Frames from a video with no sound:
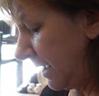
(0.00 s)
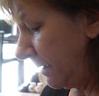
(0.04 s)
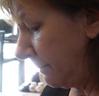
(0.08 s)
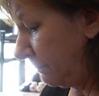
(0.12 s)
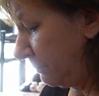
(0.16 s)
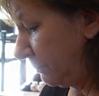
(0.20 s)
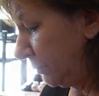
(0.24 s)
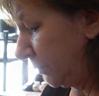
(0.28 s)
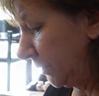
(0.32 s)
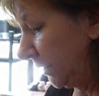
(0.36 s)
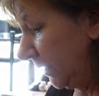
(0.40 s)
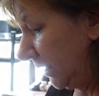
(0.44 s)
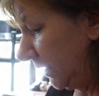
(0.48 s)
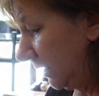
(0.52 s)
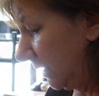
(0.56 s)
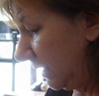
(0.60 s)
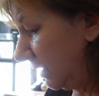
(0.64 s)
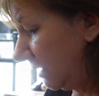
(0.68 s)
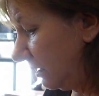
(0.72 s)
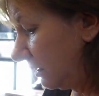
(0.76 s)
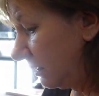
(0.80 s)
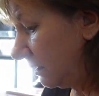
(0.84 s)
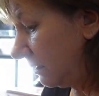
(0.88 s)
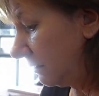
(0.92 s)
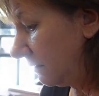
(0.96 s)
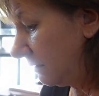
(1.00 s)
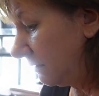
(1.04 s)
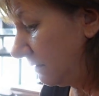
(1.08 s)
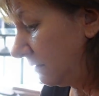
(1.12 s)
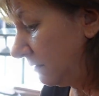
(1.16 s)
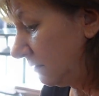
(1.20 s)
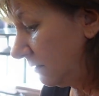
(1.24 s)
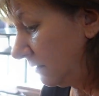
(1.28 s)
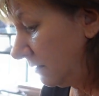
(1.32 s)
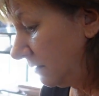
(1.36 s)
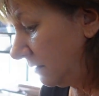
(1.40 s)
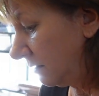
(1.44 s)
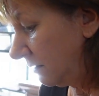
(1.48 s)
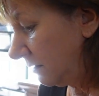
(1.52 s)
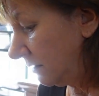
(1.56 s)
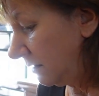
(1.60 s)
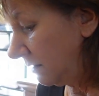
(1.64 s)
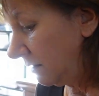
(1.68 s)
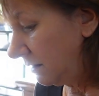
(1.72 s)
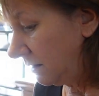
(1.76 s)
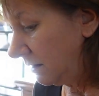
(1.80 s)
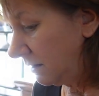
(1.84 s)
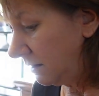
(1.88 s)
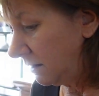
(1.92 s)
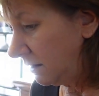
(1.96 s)
I'm putting
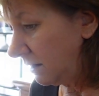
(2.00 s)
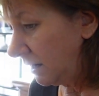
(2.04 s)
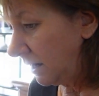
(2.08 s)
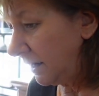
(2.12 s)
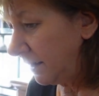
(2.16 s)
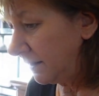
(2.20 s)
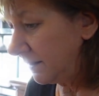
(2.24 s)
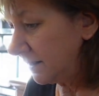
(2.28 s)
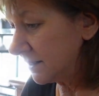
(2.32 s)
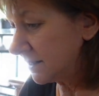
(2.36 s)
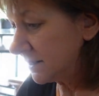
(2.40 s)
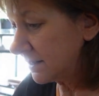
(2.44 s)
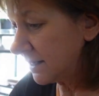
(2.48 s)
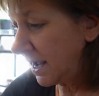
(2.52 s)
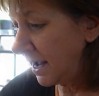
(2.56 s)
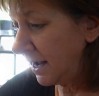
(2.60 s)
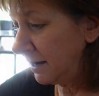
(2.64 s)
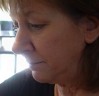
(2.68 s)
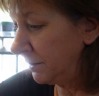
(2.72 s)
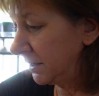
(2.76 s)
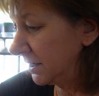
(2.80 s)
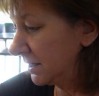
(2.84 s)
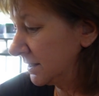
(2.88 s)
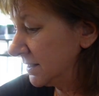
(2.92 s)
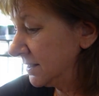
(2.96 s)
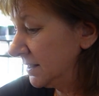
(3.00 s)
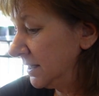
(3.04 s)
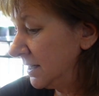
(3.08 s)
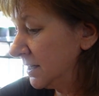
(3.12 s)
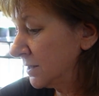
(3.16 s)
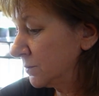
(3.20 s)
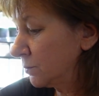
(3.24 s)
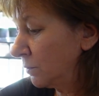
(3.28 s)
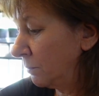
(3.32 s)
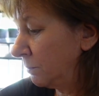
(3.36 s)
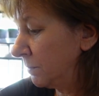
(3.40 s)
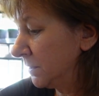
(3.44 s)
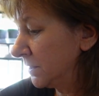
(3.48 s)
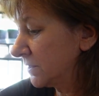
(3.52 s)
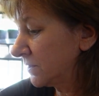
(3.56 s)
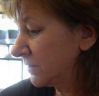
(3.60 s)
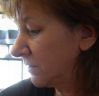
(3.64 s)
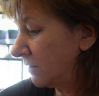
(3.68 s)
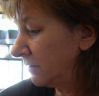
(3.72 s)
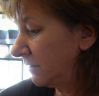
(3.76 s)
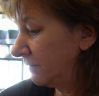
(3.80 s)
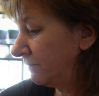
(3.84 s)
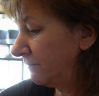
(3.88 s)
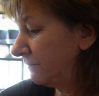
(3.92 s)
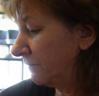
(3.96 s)
on the side because these will be
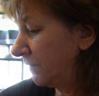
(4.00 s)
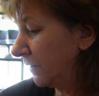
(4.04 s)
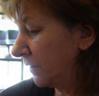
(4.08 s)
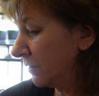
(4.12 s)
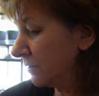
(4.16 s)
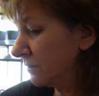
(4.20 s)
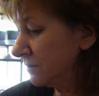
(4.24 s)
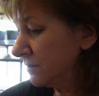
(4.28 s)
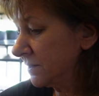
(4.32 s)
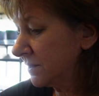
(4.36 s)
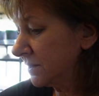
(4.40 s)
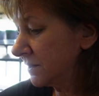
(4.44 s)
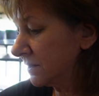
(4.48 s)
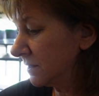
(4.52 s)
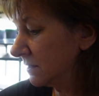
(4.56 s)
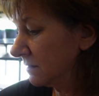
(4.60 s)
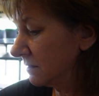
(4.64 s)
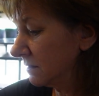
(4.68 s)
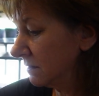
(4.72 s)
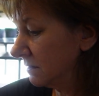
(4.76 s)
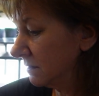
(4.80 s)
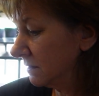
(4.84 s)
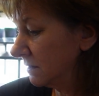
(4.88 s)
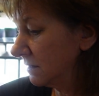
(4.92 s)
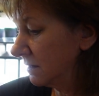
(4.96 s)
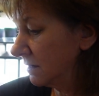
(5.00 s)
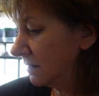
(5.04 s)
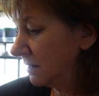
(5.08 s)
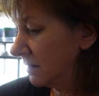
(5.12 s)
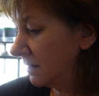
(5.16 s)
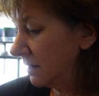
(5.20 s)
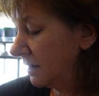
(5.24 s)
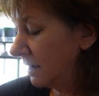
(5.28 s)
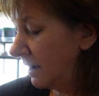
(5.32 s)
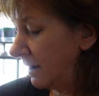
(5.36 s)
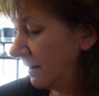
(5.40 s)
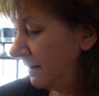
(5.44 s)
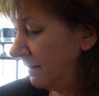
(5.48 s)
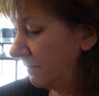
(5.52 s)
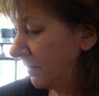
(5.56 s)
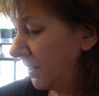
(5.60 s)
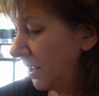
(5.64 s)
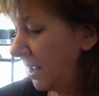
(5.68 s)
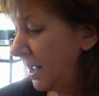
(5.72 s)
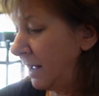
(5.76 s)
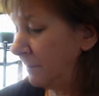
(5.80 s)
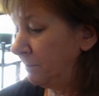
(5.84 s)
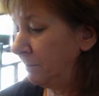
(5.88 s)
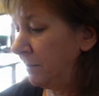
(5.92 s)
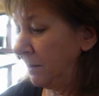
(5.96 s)
started first, the
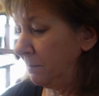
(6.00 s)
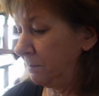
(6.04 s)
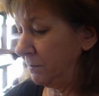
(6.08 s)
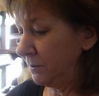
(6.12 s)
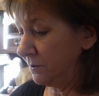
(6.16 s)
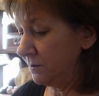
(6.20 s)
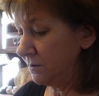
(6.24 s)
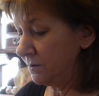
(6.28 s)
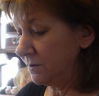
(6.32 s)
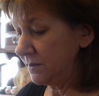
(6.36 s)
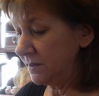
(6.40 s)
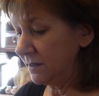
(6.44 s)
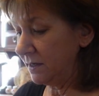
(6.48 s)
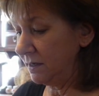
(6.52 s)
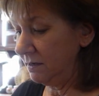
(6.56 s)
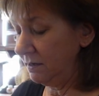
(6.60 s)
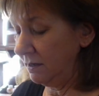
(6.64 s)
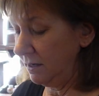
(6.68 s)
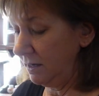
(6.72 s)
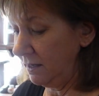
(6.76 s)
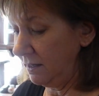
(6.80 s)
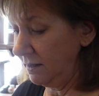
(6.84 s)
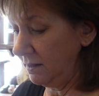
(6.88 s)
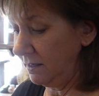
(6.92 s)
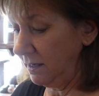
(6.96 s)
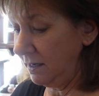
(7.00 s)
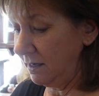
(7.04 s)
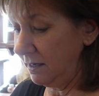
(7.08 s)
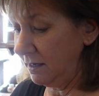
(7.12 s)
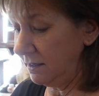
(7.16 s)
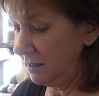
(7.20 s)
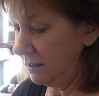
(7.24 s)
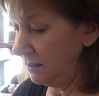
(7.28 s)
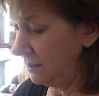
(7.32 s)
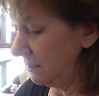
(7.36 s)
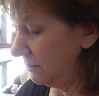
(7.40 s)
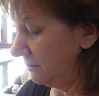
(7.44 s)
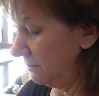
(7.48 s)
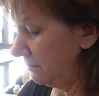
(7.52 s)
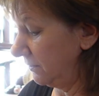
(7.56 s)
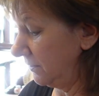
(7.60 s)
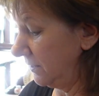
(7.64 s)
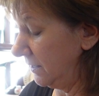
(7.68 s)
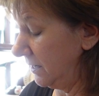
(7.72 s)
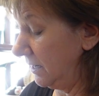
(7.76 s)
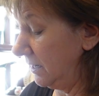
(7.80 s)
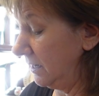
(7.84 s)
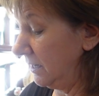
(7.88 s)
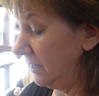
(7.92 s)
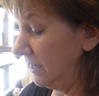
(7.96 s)
hot peppers. And then another
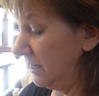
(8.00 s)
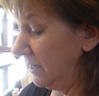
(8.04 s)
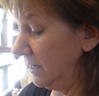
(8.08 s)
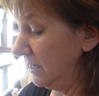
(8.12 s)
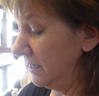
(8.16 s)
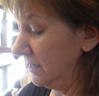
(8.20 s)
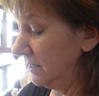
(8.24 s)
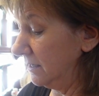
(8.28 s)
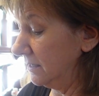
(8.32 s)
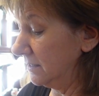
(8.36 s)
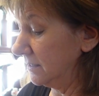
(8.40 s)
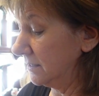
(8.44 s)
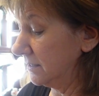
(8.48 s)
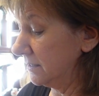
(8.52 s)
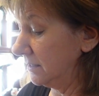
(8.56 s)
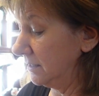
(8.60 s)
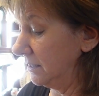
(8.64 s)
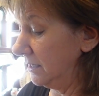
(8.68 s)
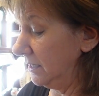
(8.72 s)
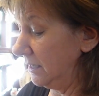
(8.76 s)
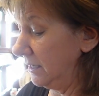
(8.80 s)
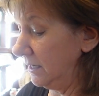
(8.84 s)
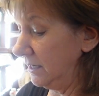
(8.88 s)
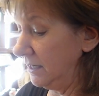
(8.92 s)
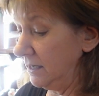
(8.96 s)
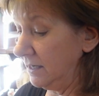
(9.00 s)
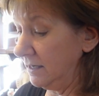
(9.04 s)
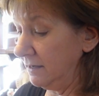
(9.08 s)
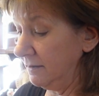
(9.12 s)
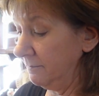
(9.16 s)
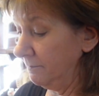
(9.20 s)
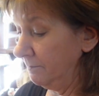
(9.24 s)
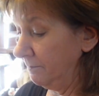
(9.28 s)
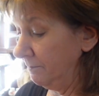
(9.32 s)
thing is the